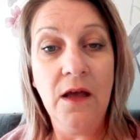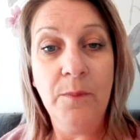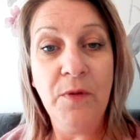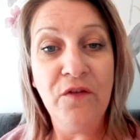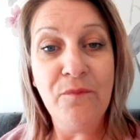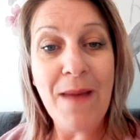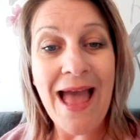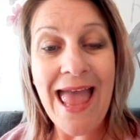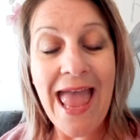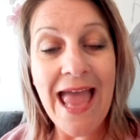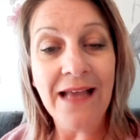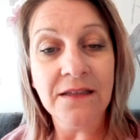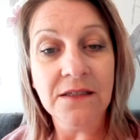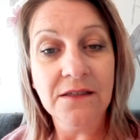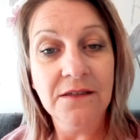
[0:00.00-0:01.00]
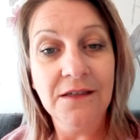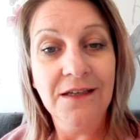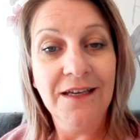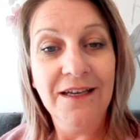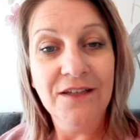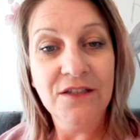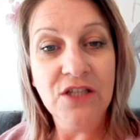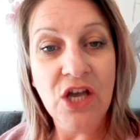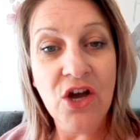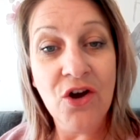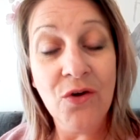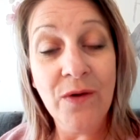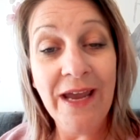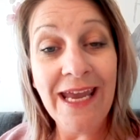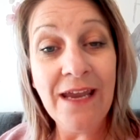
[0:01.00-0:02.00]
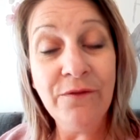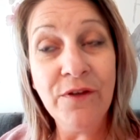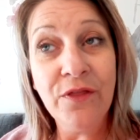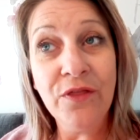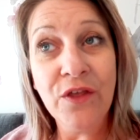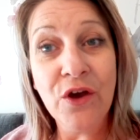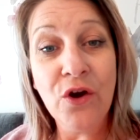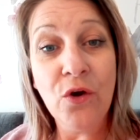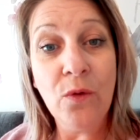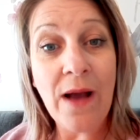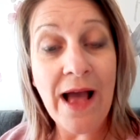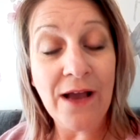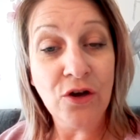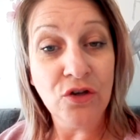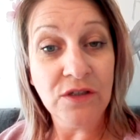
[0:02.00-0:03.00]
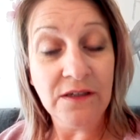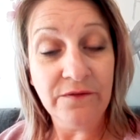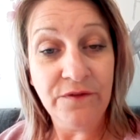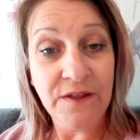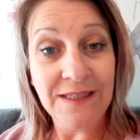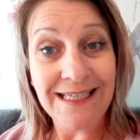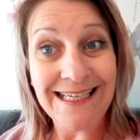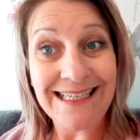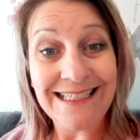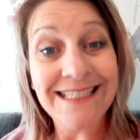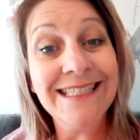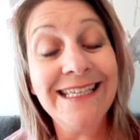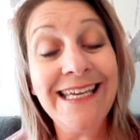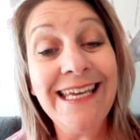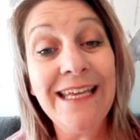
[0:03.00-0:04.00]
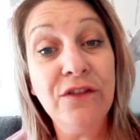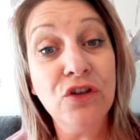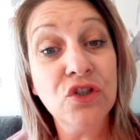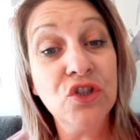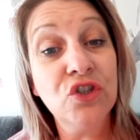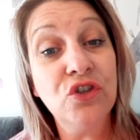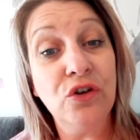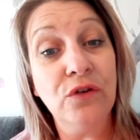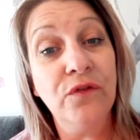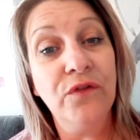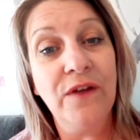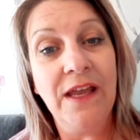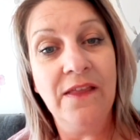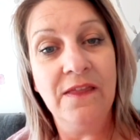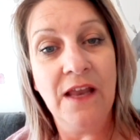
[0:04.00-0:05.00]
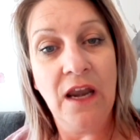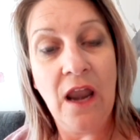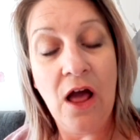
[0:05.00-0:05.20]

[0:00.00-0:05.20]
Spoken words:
above my head. So even though I couldn't physically see the stuff in the